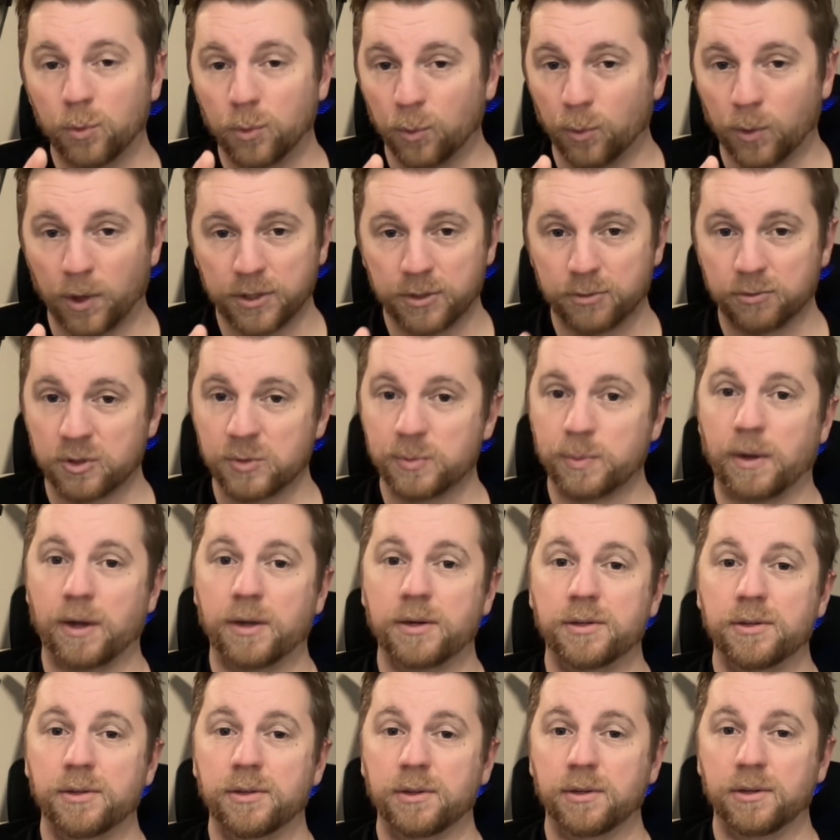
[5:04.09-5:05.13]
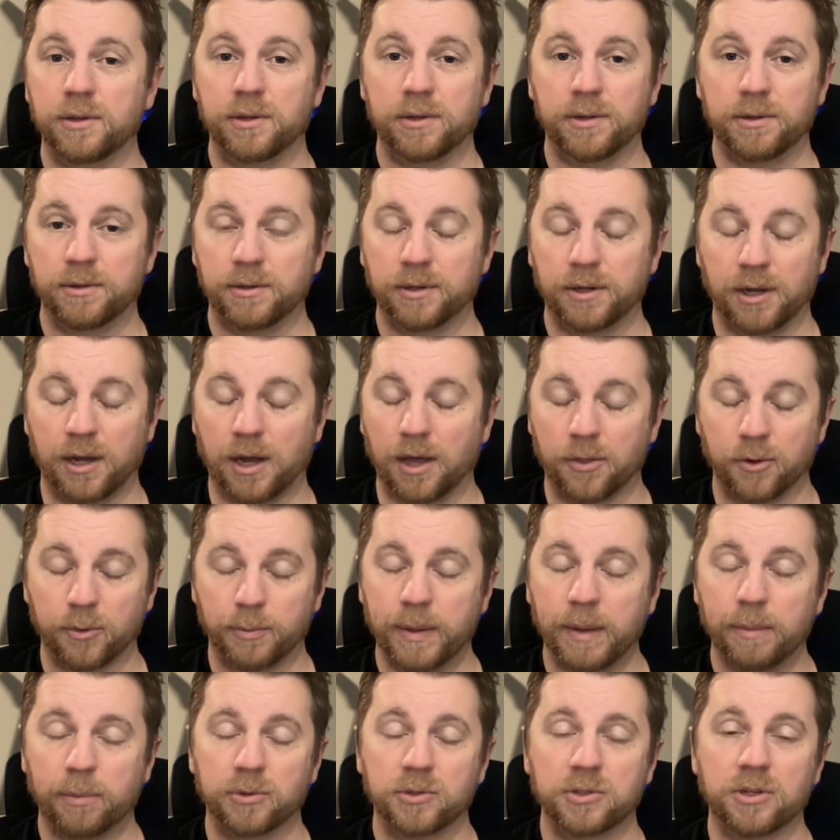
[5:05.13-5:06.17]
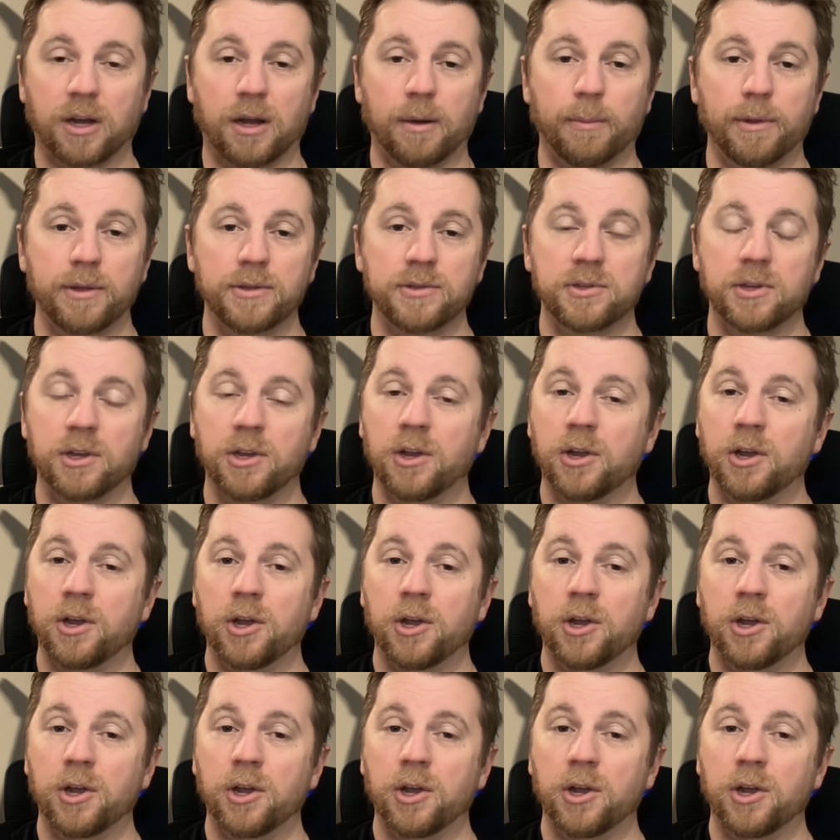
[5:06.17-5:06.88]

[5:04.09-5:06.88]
want to respond to other people's comments,